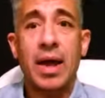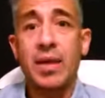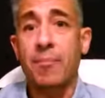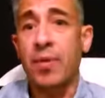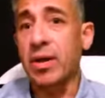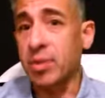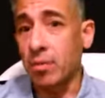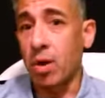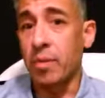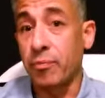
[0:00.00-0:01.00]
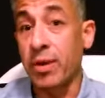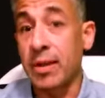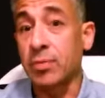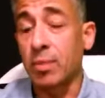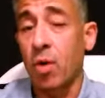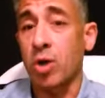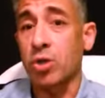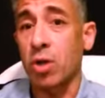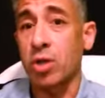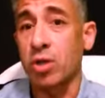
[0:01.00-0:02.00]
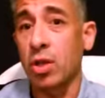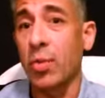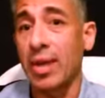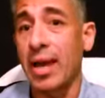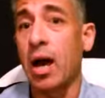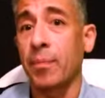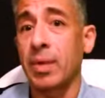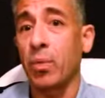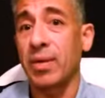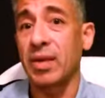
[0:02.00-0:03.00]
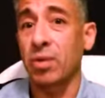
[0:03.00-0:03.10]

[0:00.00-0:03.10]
And they bring us to bring them to martial arts so that we can help them with us.